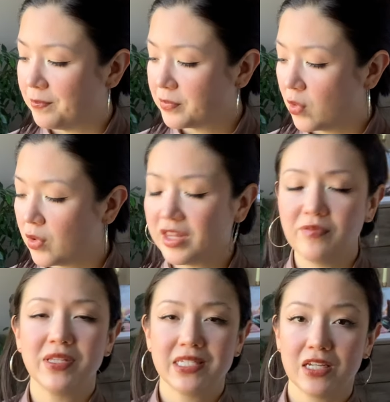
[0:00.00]
or they've
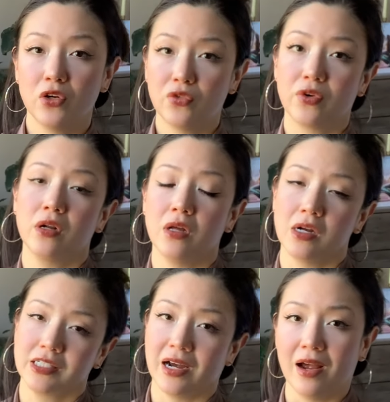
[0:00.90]
been single for a
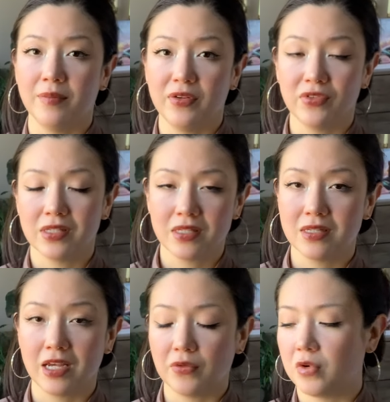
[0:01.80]
long time if this
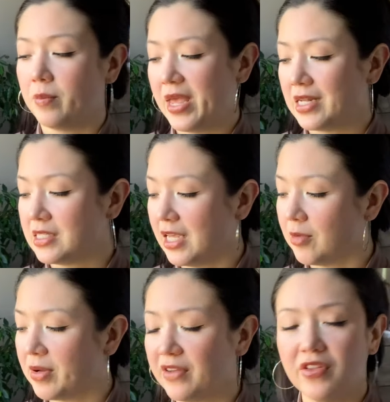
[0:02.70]
is like
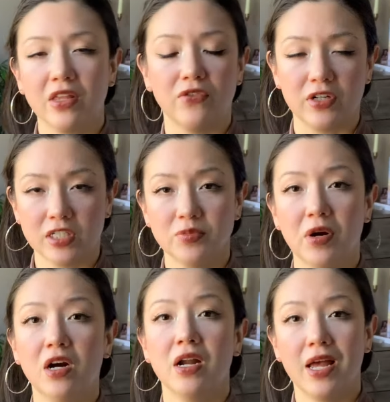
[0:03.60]
romantic. But I feel like they're very
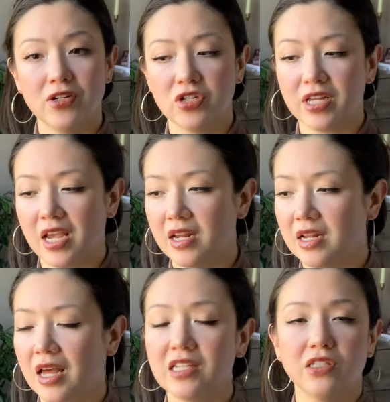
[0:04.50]
smart, educated,
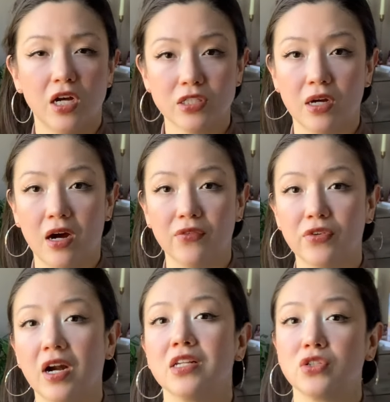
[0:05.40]
has a lot to
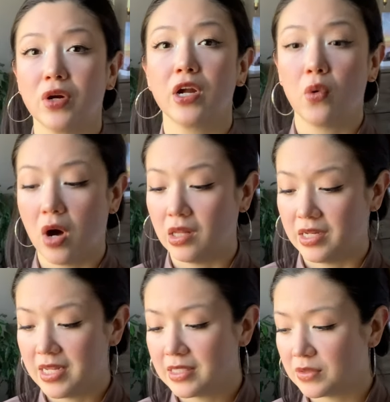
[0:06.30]
offer, has great
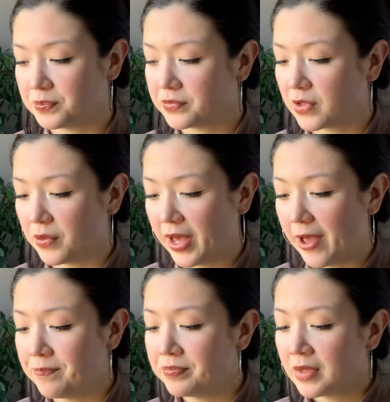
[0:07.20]
qualities,
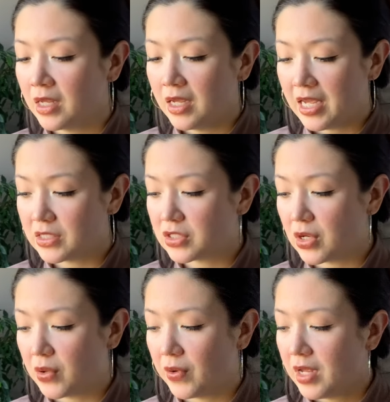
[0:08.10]
okay? And
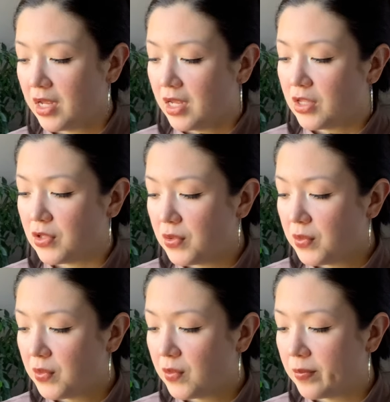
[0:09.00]
so
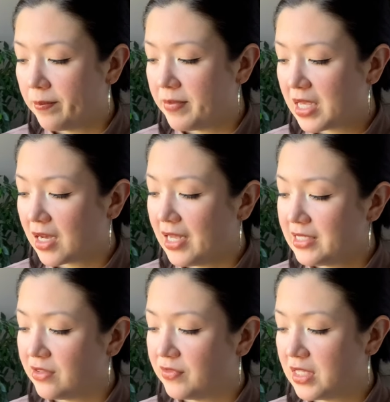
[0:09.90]
you,
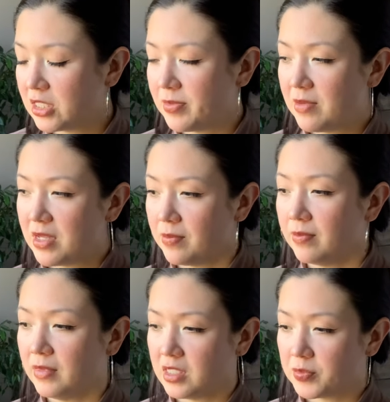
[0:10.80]
because of this, maybe
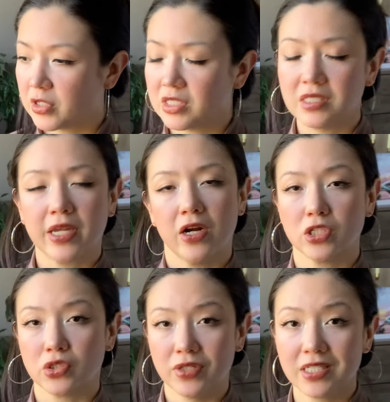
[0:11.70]
this person's
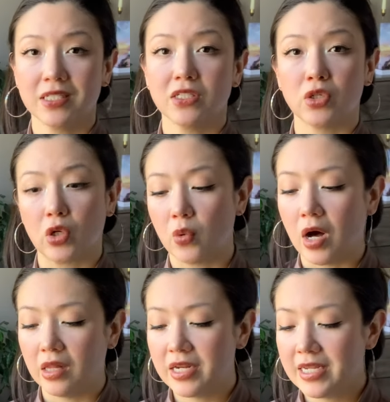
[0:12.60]
characteristics, their
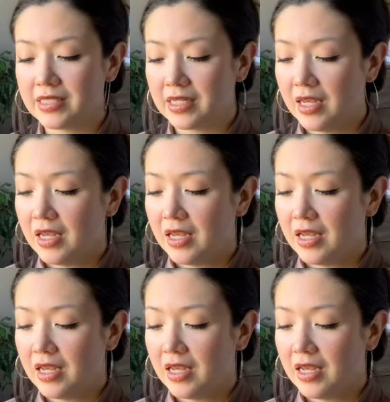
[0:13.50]
qualities,